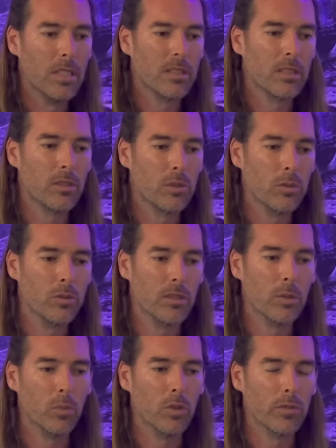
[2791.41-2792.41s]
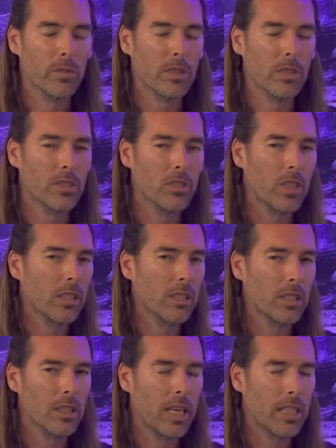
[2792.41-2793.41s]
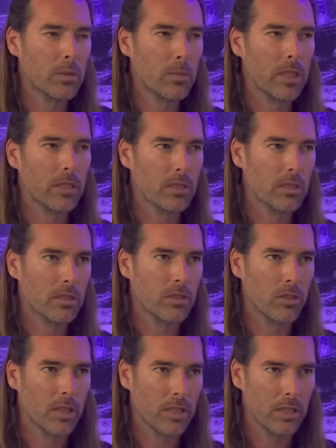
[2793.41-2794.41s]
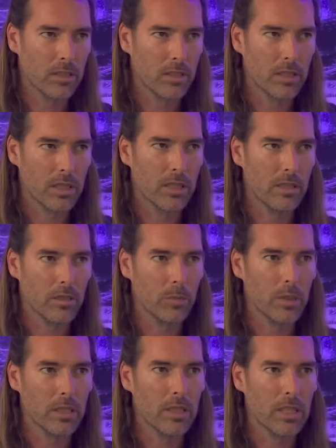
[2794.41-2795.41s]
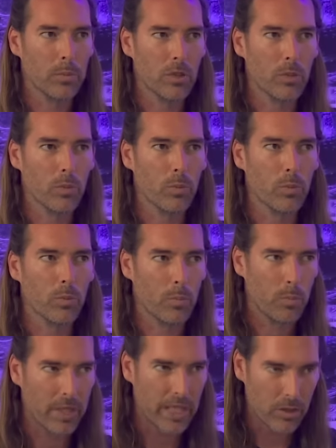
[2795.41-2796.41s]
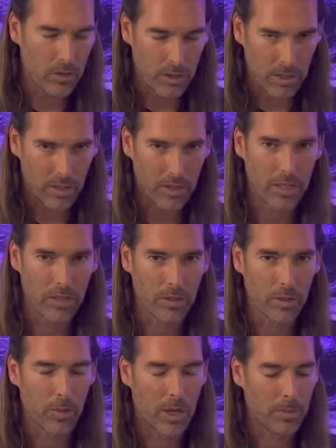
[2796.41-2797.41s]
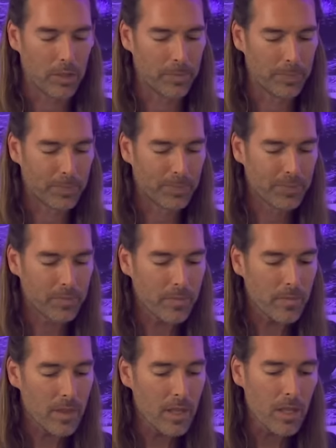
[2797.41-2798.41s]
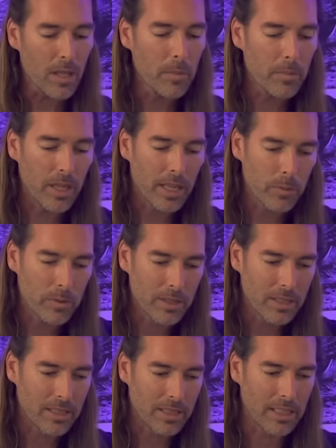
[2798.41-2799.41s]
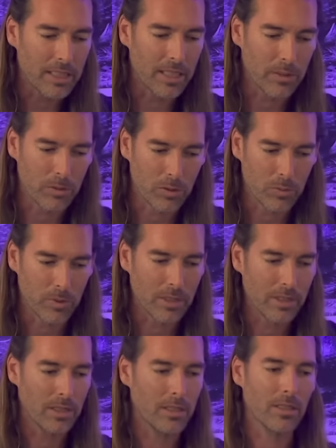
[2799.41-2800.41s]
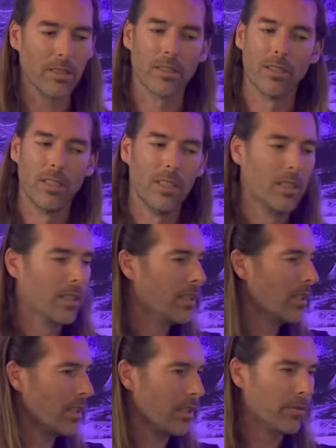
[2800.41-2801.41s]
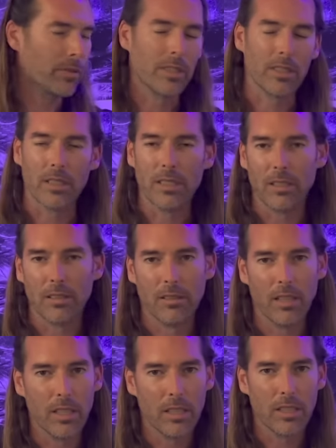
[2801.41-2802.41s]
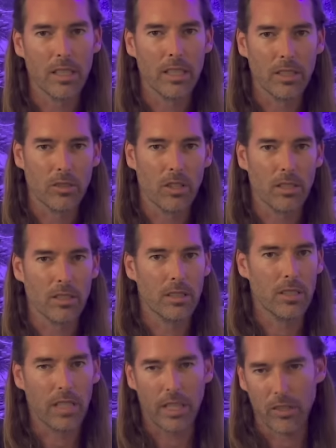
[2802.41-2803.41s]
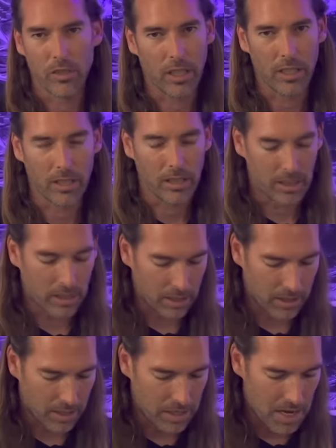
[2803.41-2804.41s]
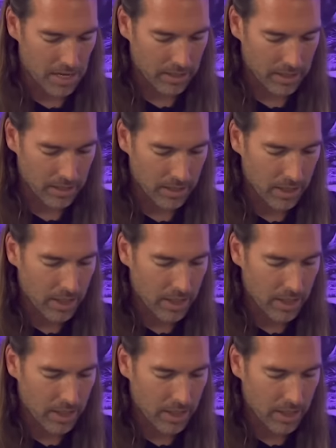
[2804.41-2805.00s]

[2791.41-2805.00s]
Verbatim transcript: to tune into more of a channeling aspect to try to understand a little bit deeper the energies that are here on the property. But I was in a state that I was really just like physically done and exhausted and energetically like annihilated.